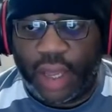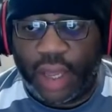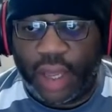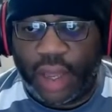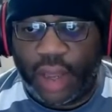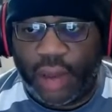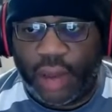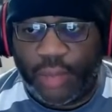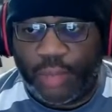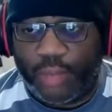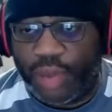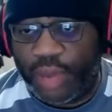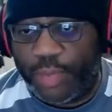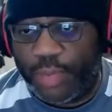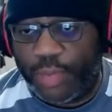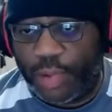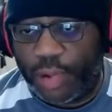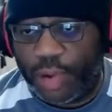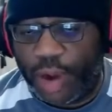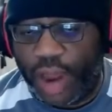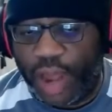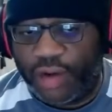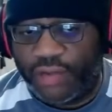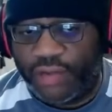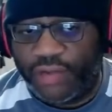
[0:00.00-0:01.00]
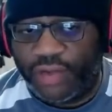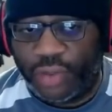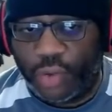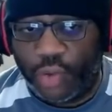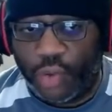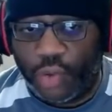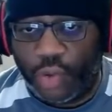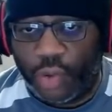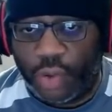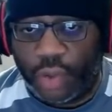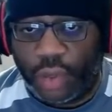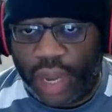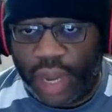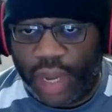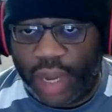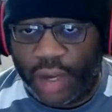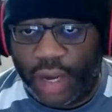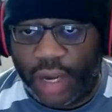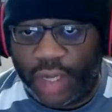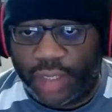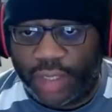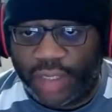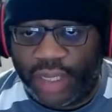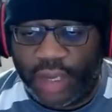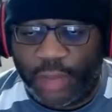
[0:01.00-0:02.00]
people are out of school, and
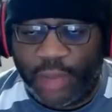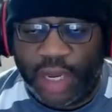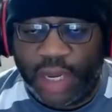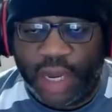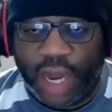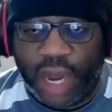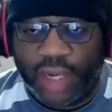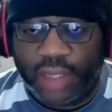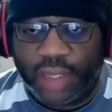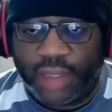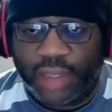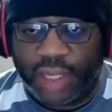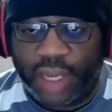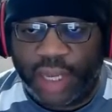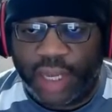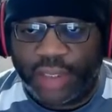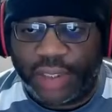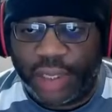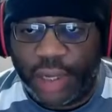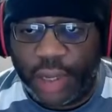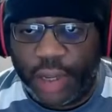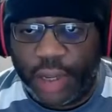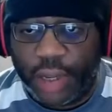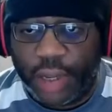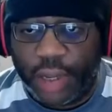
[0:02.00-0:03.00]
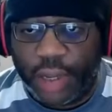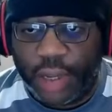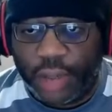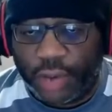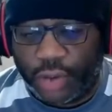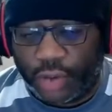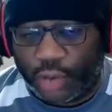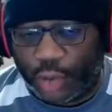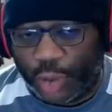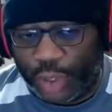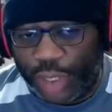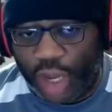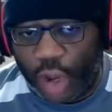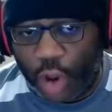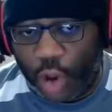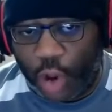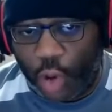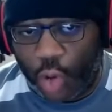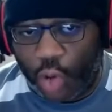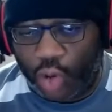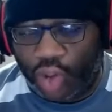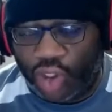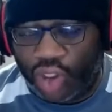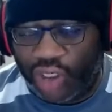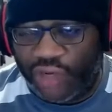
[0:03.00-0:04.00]
as DB and I discussed, there's really a
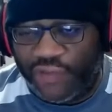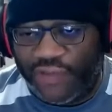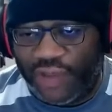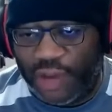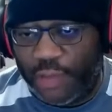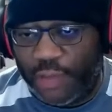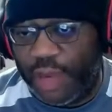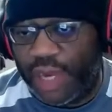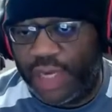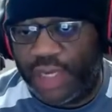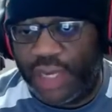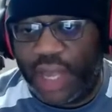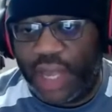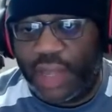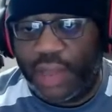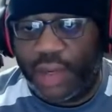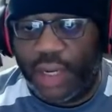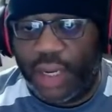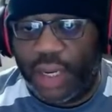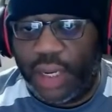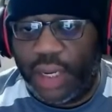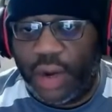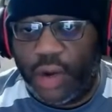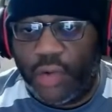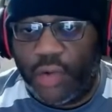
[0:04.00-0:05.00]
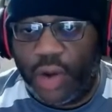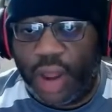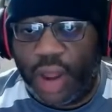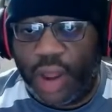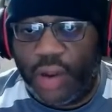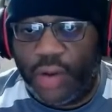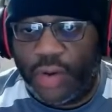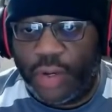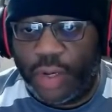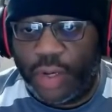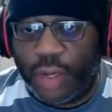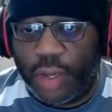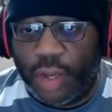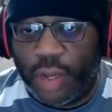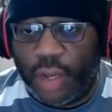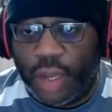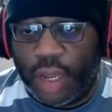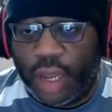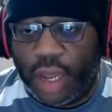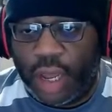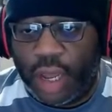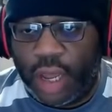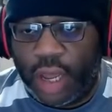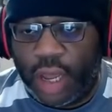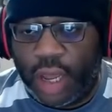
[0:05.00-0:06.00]
whole shift in mentality around
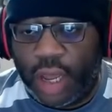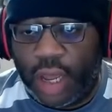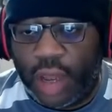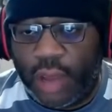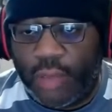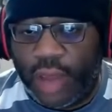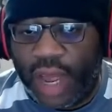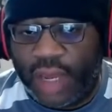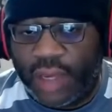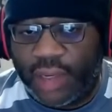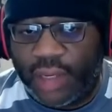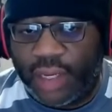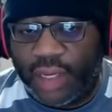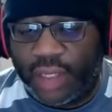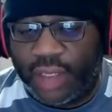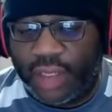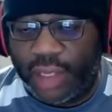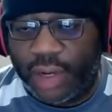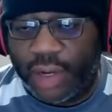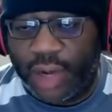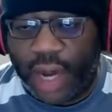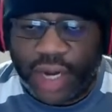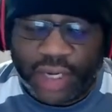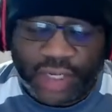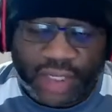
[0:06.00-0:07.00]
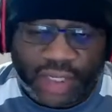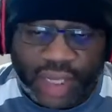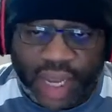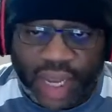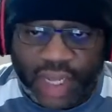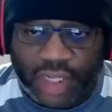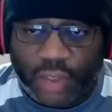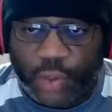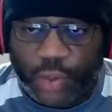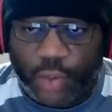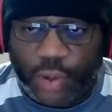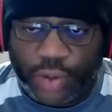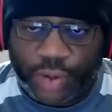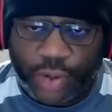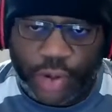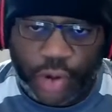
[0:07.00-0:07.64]
at least the United States, whether